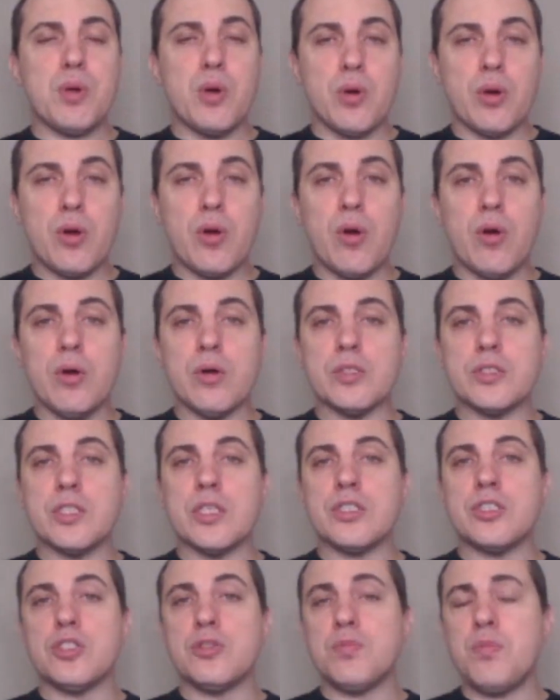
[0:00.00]
protocols
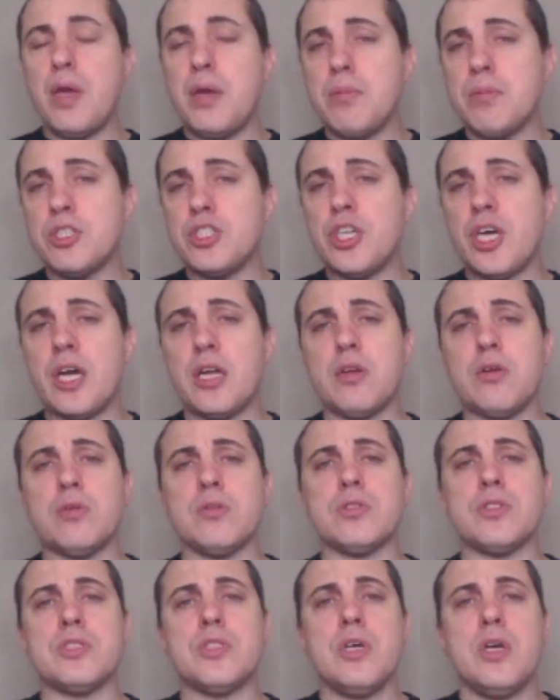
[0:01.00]
such as payment
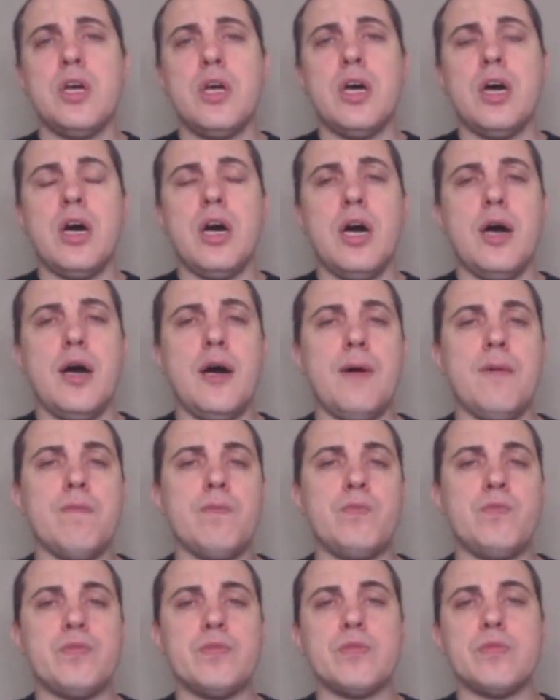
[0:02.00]
channels,
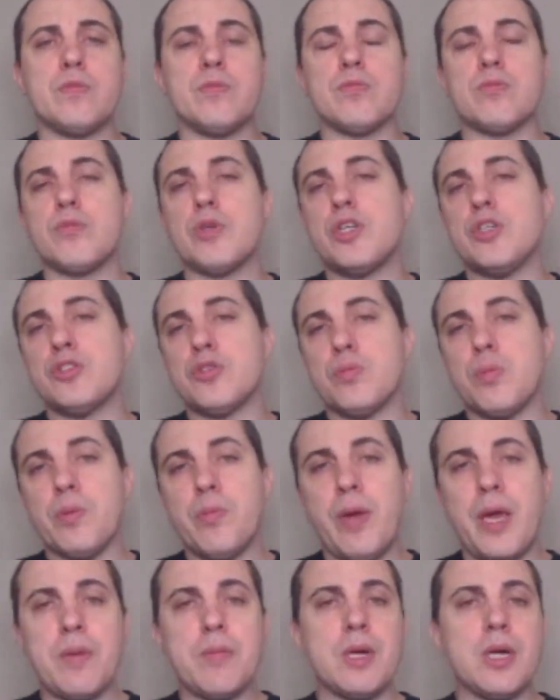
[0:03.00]
reusable
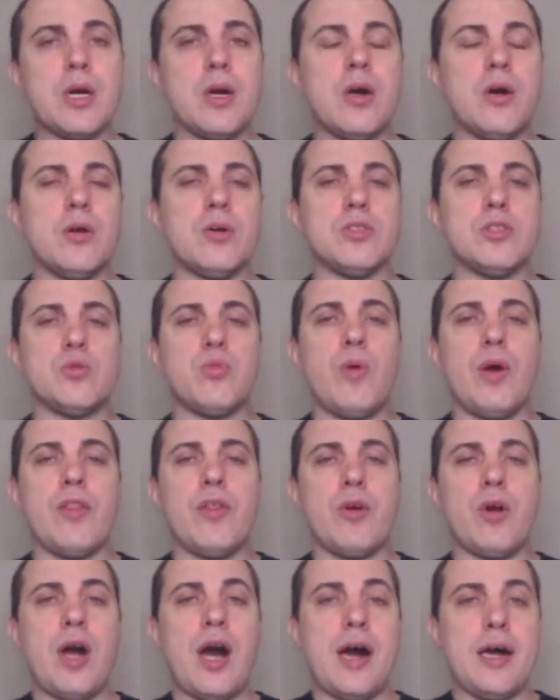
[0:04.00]
payment codes,
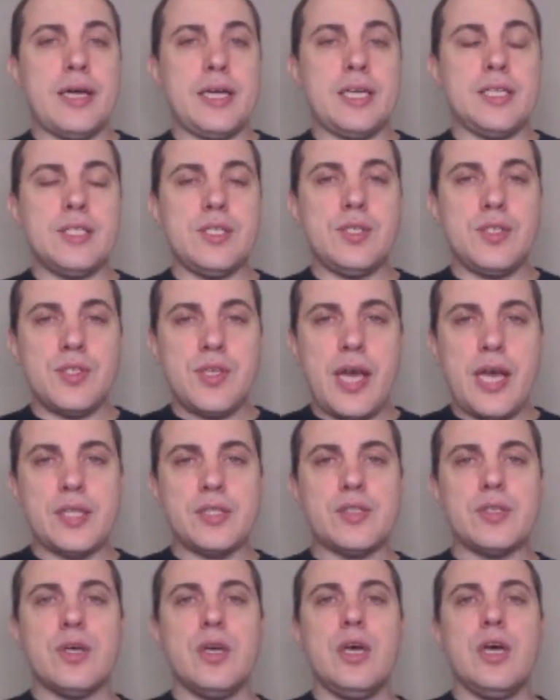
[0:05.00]
whether I can
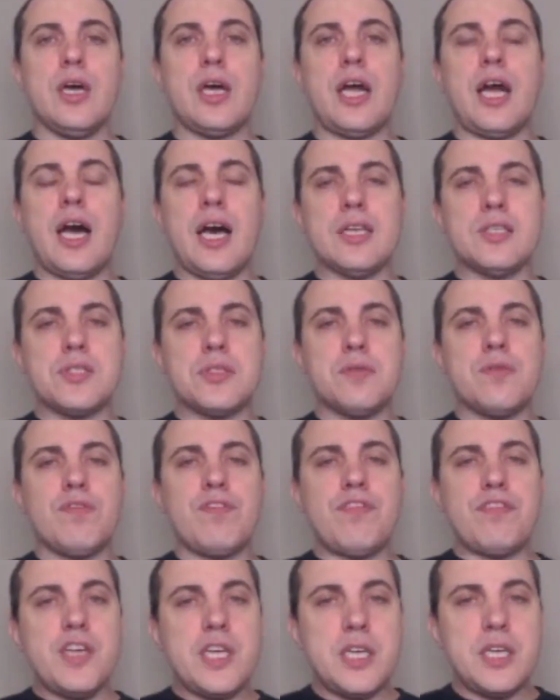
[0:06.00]
set custom
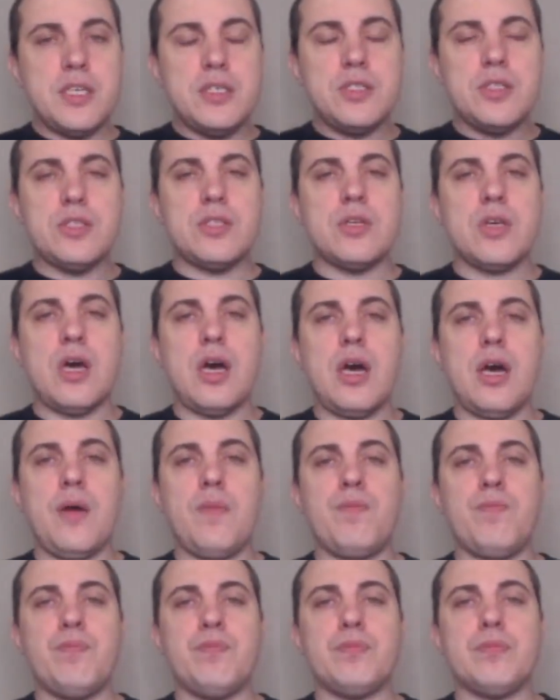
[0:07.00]
fees
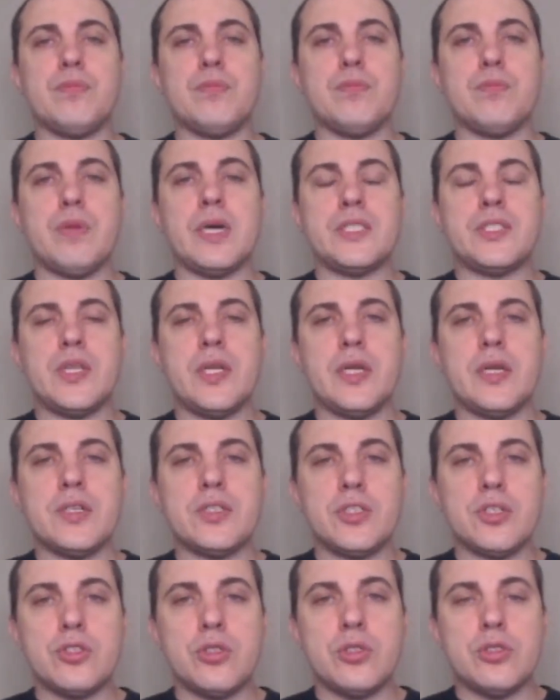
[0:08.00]
by setting a
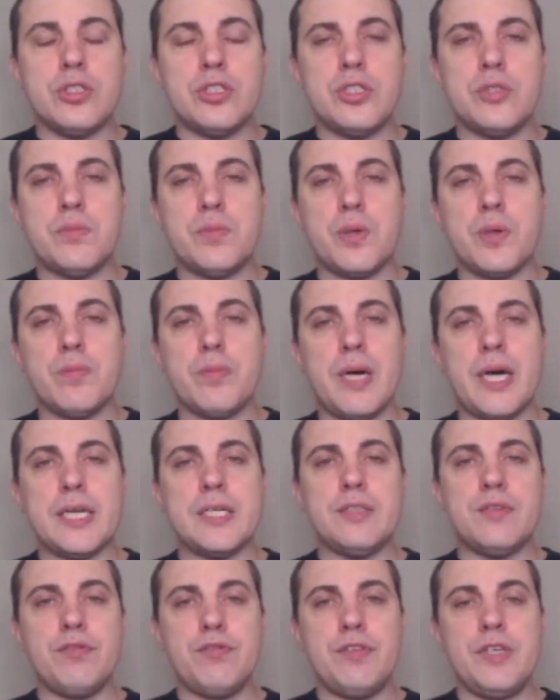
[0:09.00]
Satoshi per
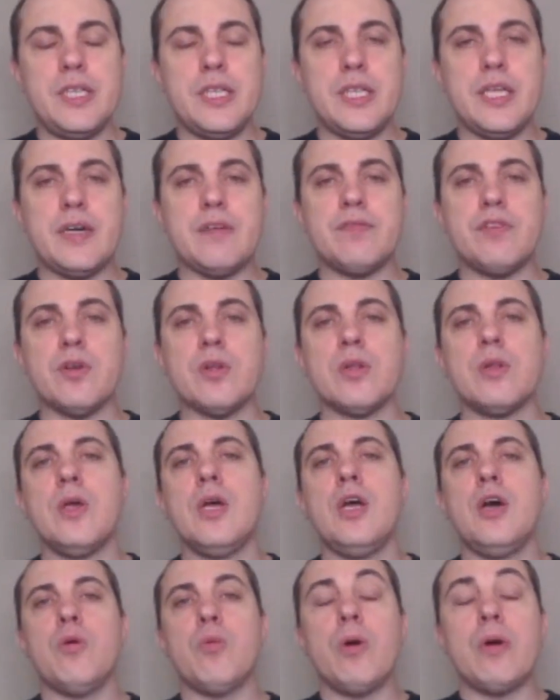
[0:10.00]
byte fee level,
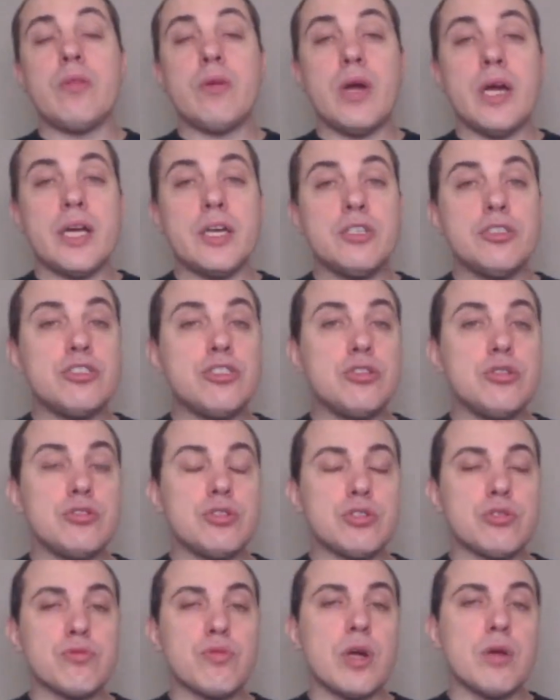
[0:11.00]
whether I can
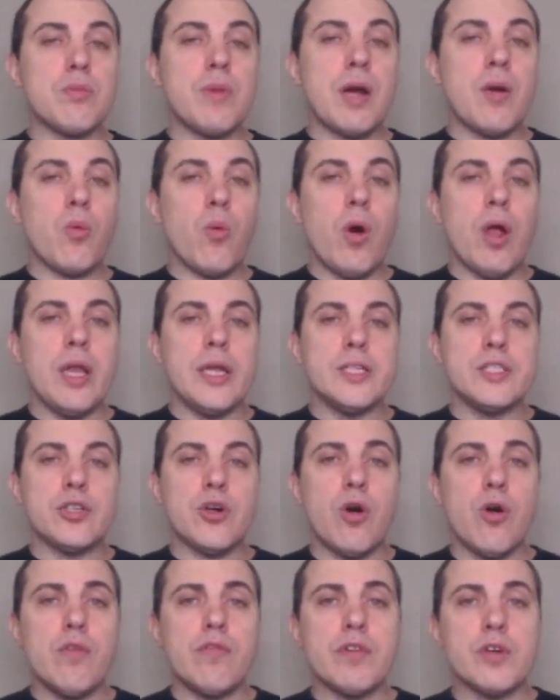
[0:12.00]
choose to run my wallet
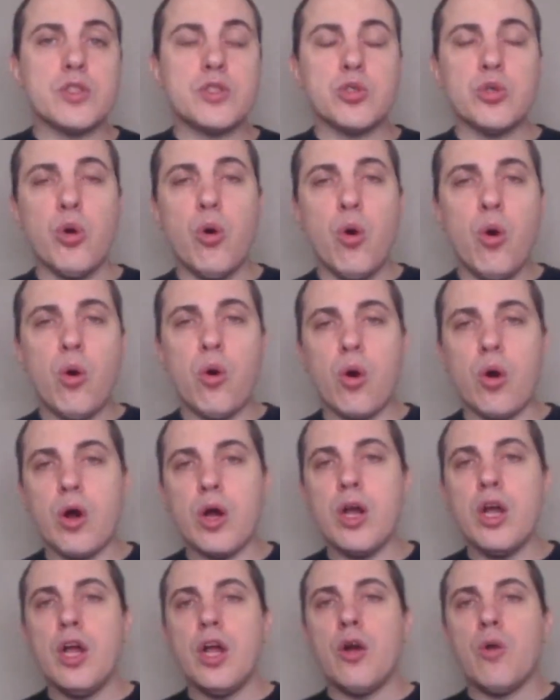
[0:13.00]
over
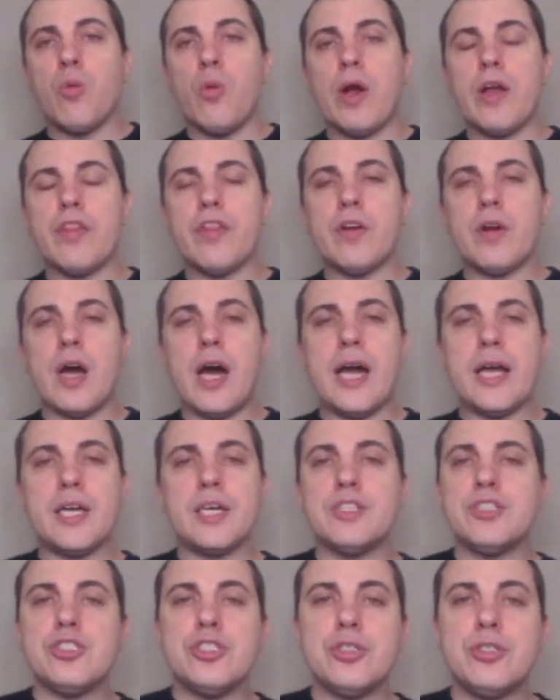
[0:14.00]
Tor, whether I
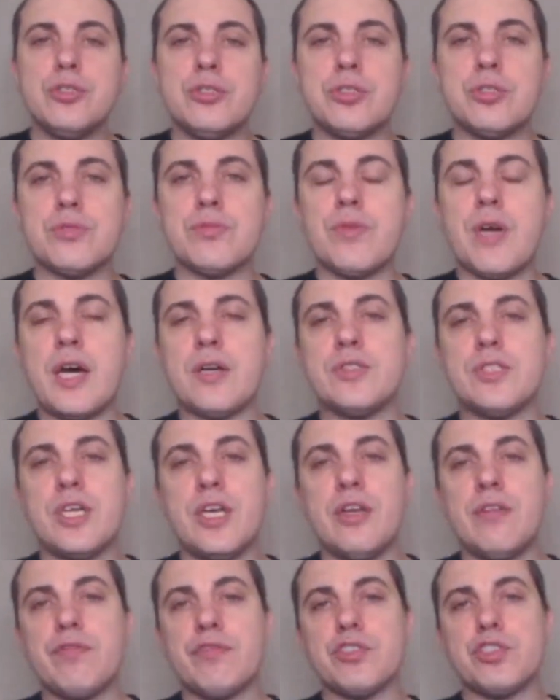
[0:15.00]
can choose the
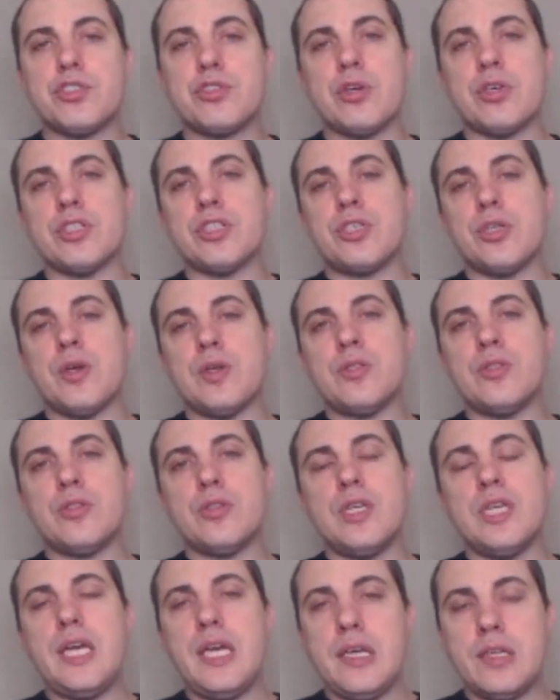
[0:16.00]
routing infrastructure
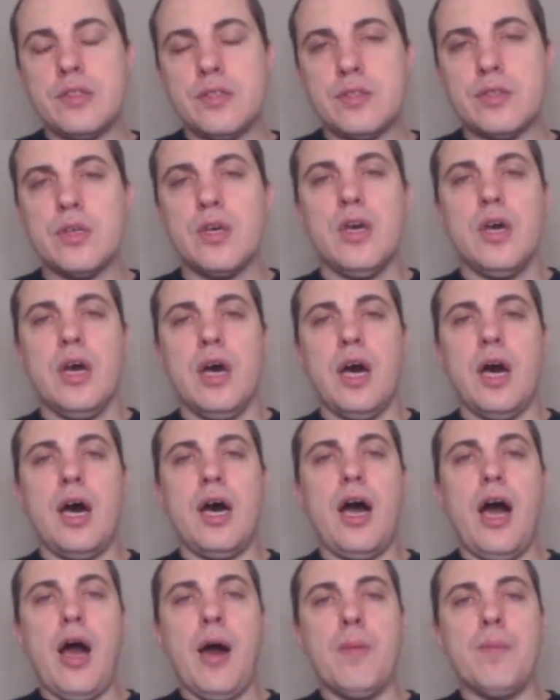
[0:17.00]
underneath,
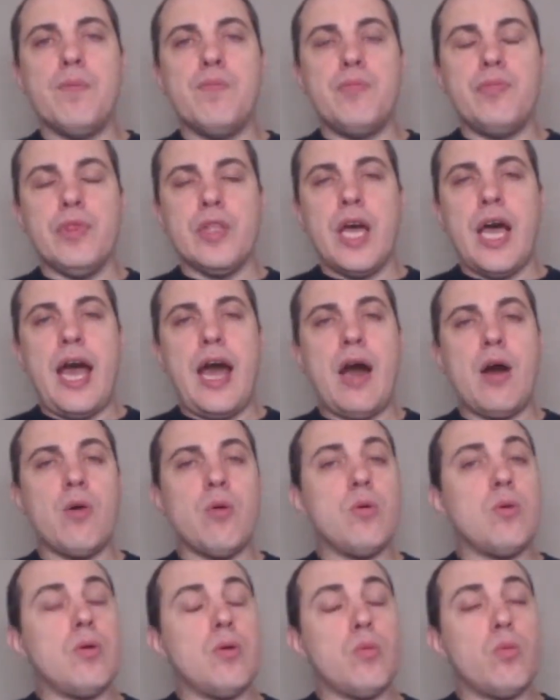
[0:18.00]

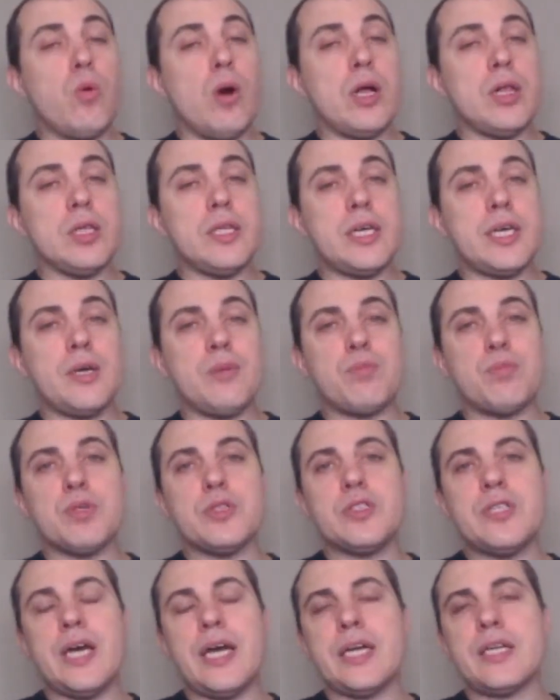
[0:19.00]
how well it can
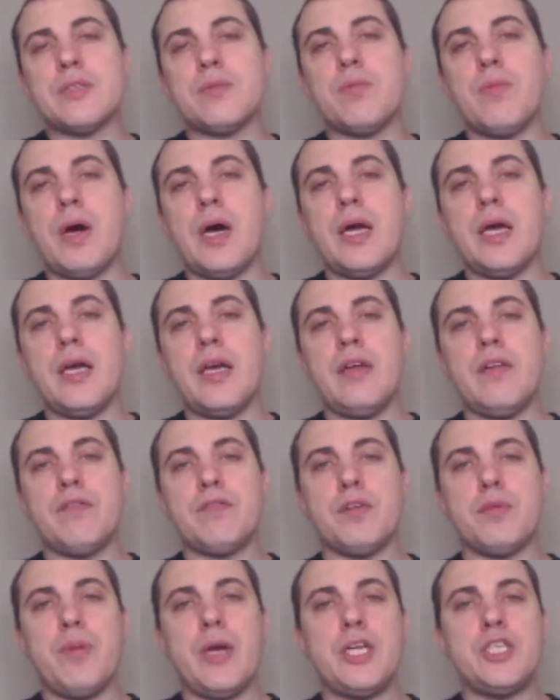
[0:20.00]
protect my
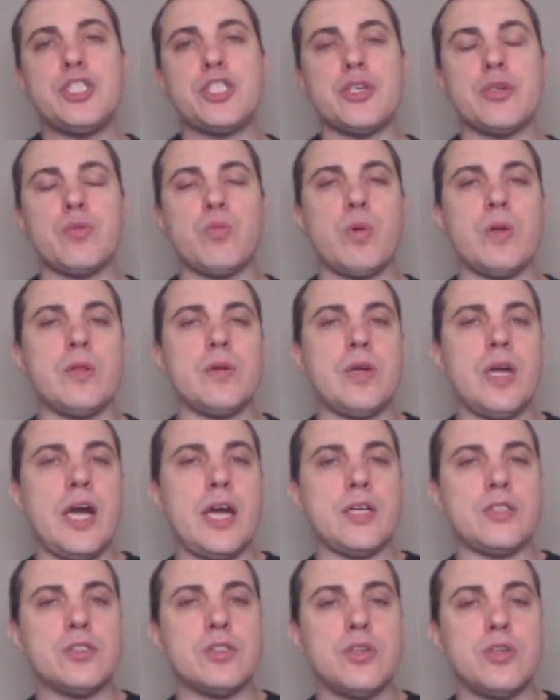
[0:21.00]
information, whether it
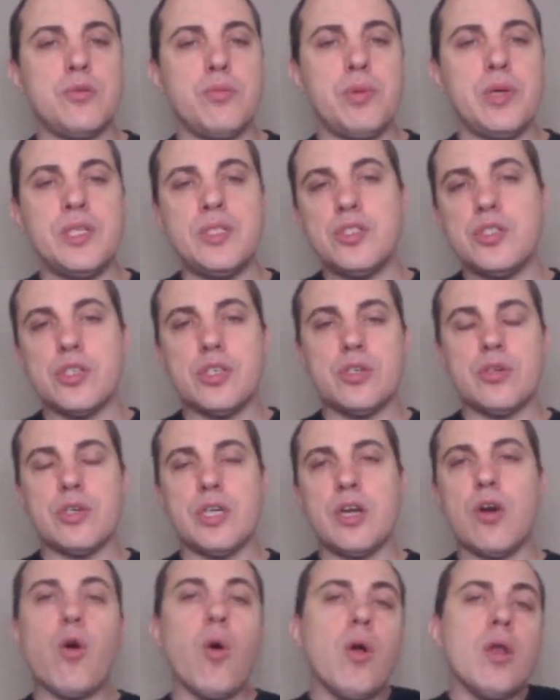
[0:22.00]
has good PIN
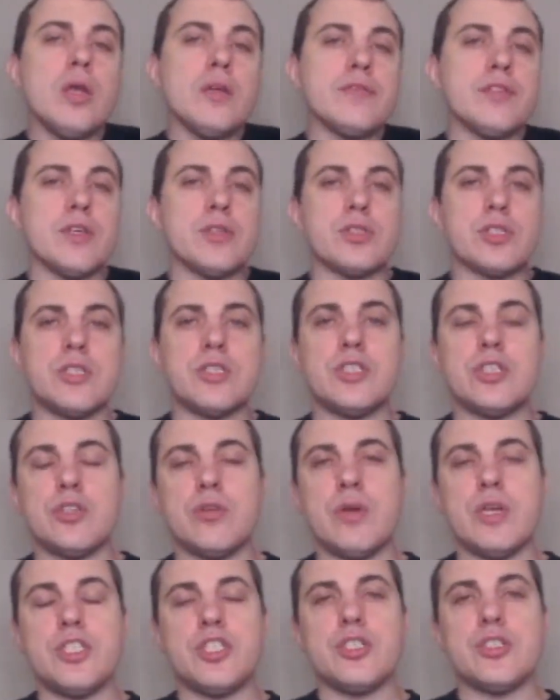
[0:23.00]
security. All of those
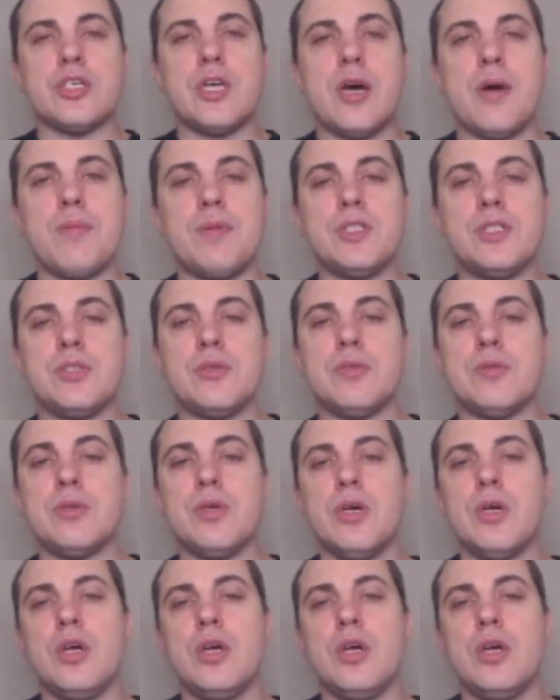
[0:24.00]
considerations come into